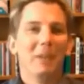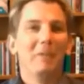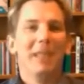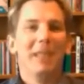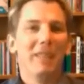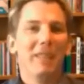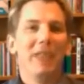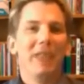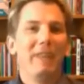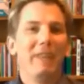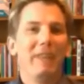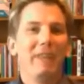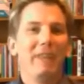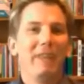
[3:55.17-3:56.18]
you know,
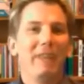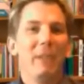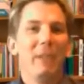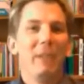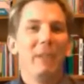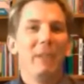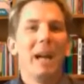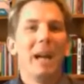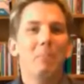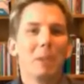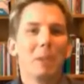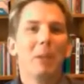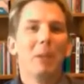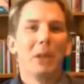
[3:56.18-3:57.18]
if they become a
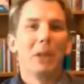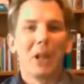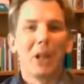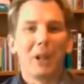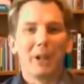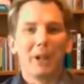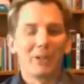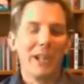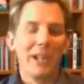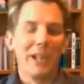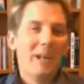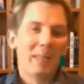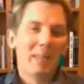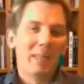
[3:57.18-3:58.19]
multi-billion-dollar
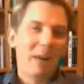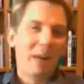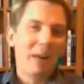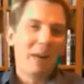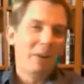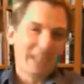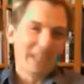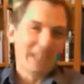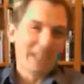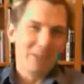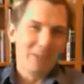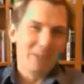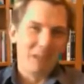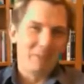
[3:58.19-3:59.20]
industry. But that wasn't the case
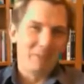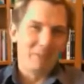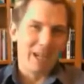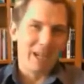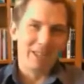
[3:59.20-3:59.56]
with mobile